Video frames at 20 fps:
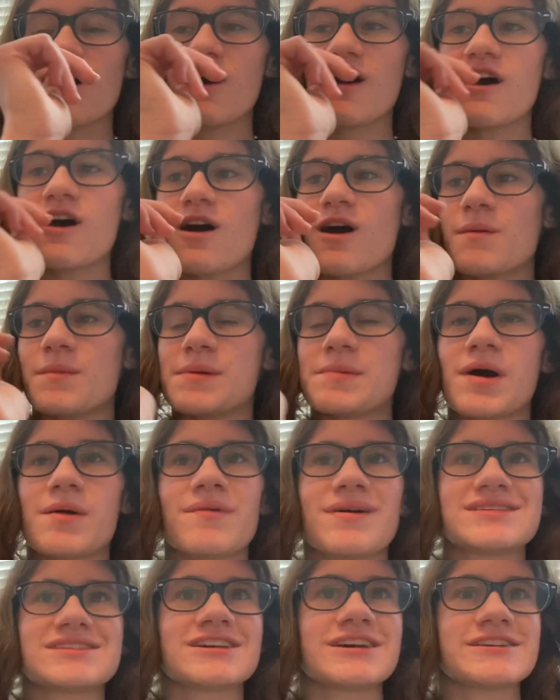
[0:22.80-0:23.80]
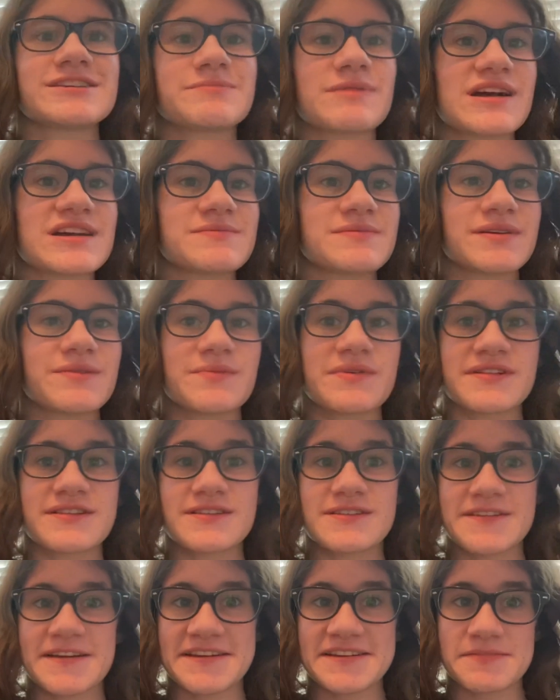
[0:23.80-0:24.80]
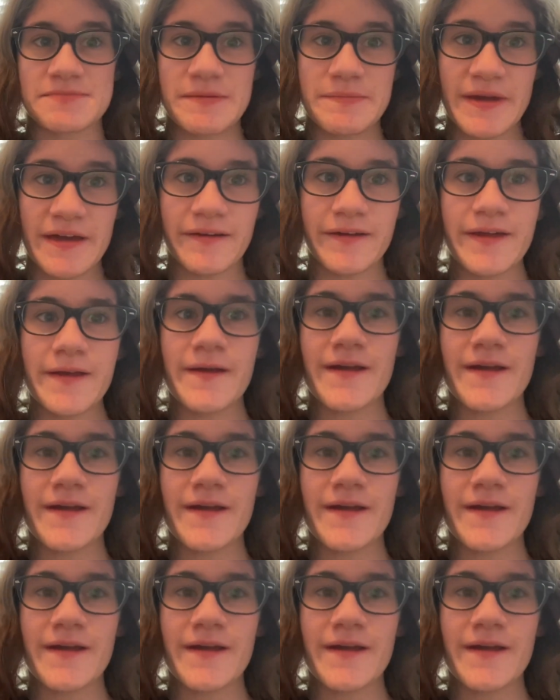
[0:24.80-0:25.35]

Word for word: uh, my mom last night surprised me with tickets to meet Bayley.